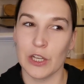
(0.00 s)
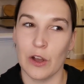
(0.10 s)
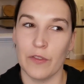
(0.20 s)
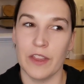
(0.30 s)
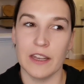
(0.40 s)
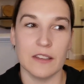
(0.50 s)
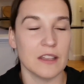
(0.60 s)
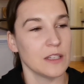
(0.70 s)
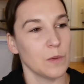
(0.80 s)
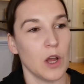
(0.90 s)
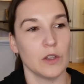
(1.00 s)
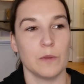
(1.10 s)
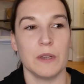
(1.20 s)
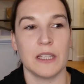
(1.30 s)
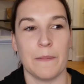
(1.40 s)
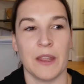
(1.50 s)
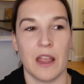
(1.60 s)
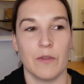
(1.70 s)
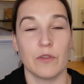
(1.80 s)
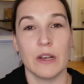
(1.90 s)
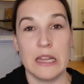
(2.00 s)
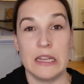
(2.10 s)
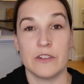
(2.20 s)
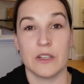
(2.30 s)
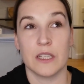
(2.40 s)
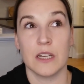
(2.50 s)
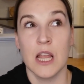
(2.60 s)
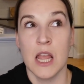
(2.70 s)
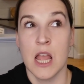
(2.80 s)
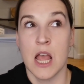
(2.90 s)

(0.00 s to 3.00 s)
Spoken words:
So this would also be something I would really interested